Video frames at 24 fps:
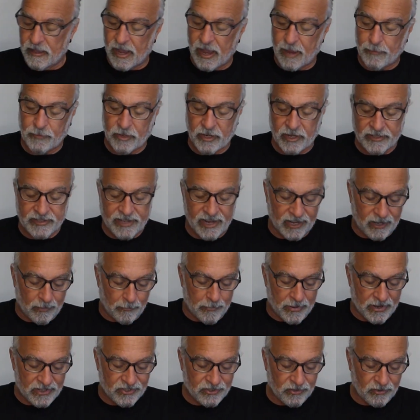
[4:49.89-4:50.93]
I'm going to take a
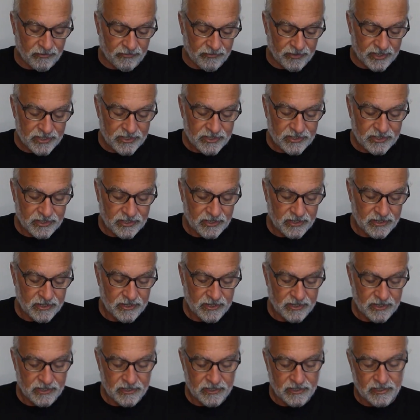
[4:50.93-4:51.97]
picture of this
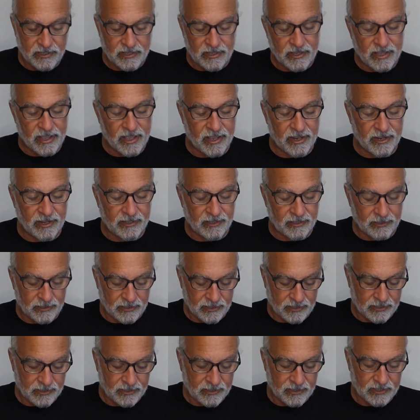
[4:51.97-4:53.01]
and
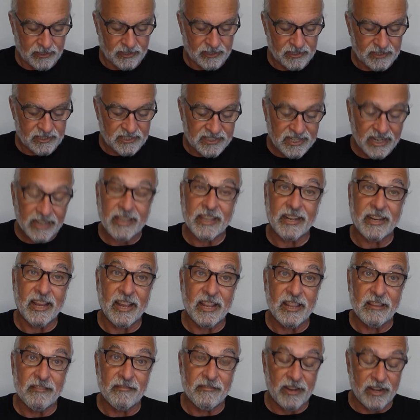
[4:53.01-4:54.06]
stick it
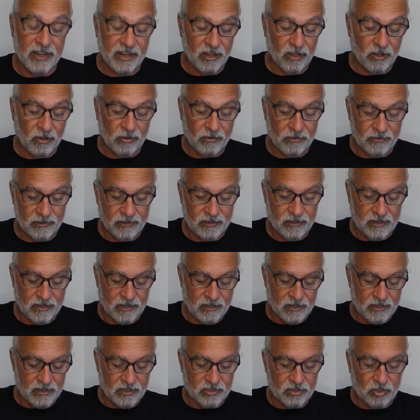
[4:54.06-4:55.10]
in the video.
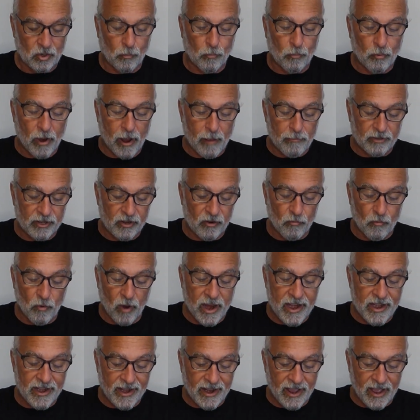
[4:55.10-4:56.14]
So probably
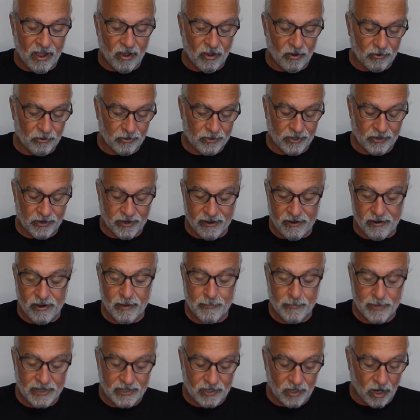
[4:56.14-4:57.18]
right now you're
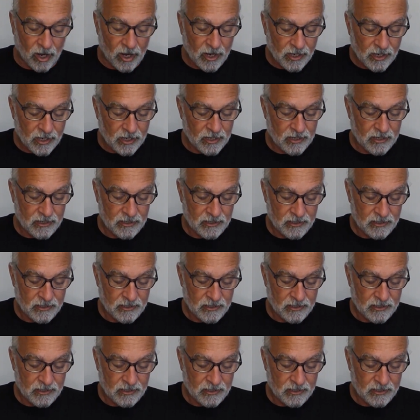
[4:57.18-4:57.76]
hearing me talk